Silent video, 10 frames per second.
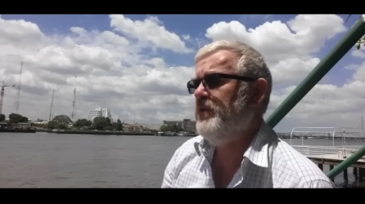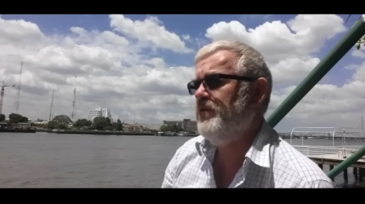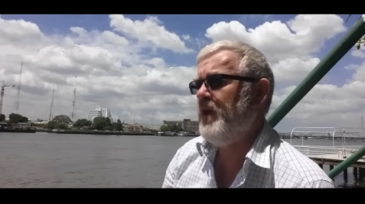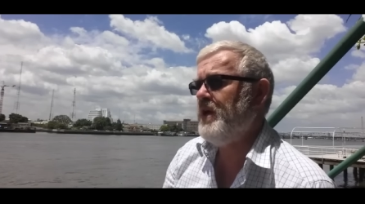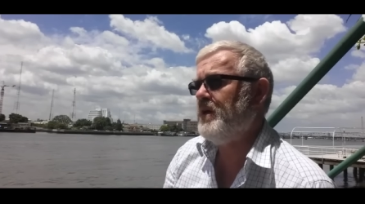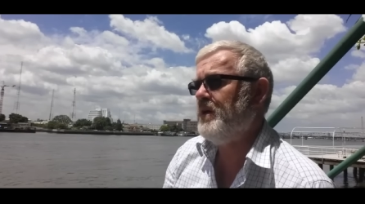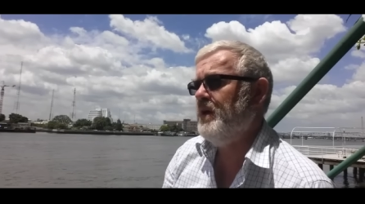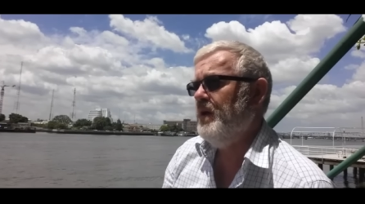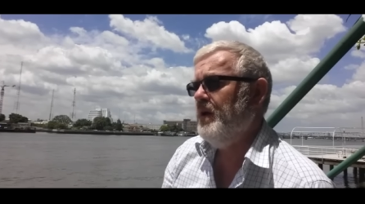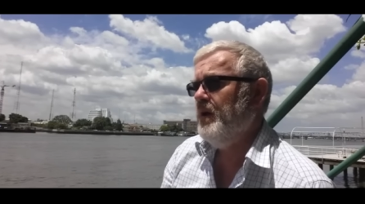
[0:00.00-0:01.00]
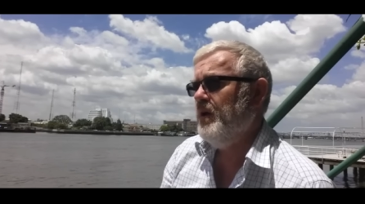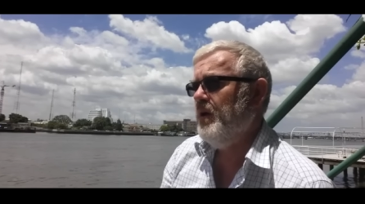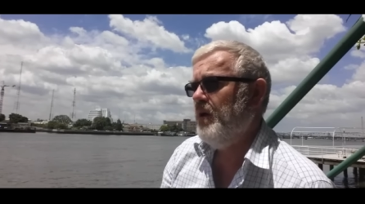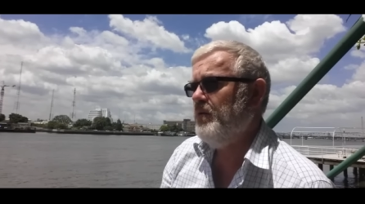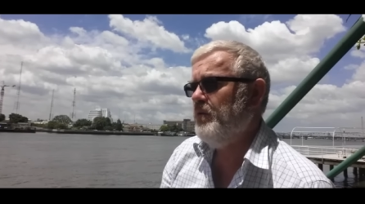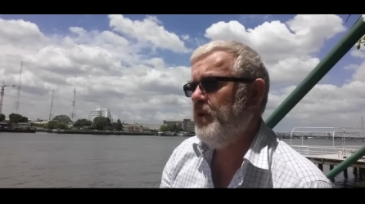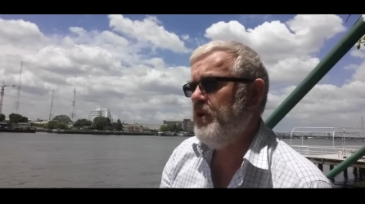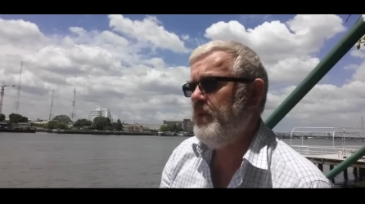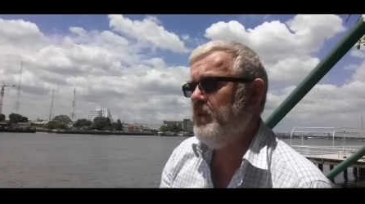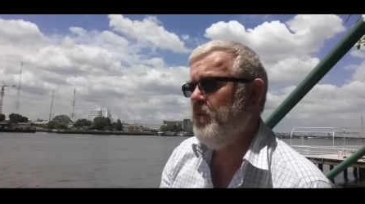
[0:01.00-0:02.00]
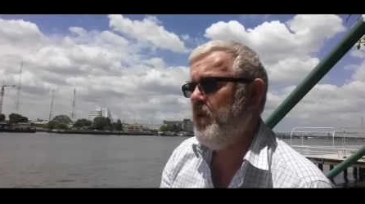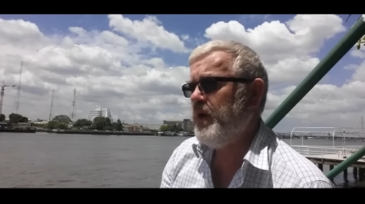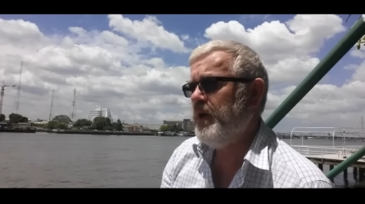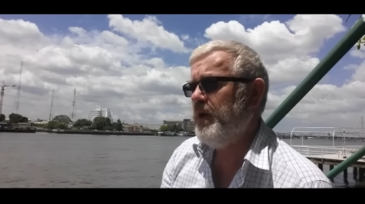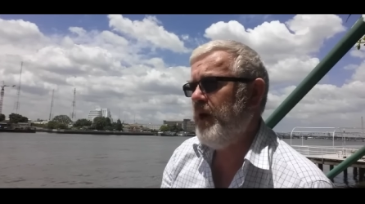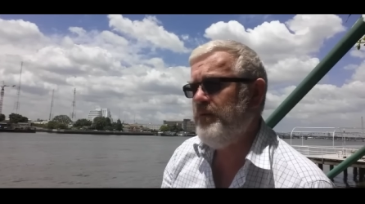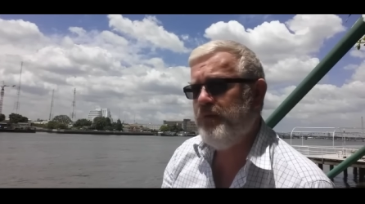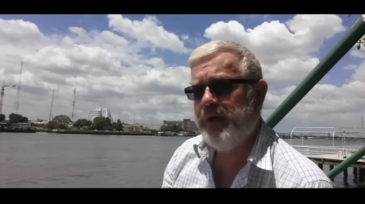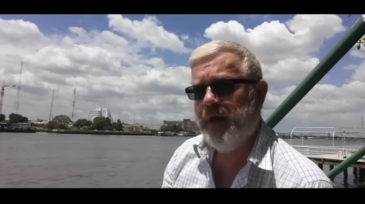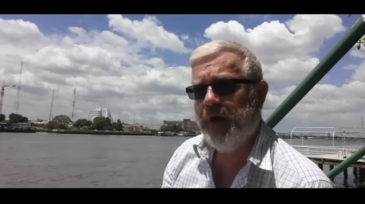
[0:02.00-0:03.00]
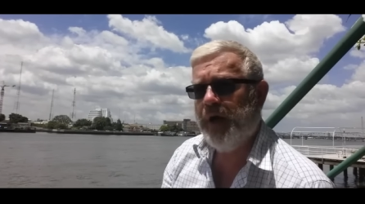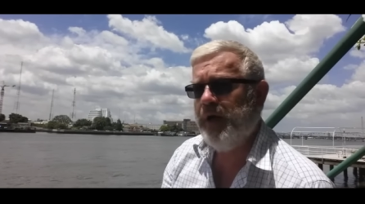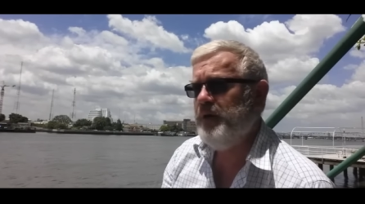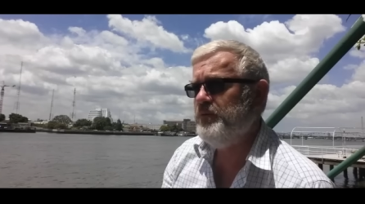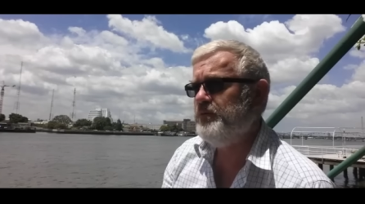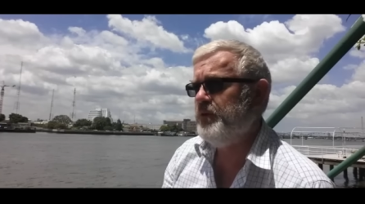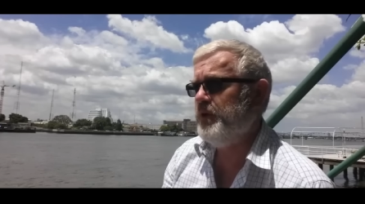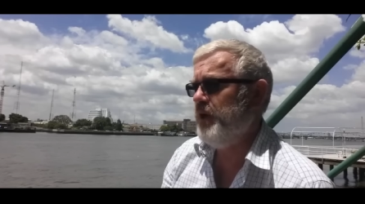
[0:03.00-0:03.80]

would think when you've been walking every day for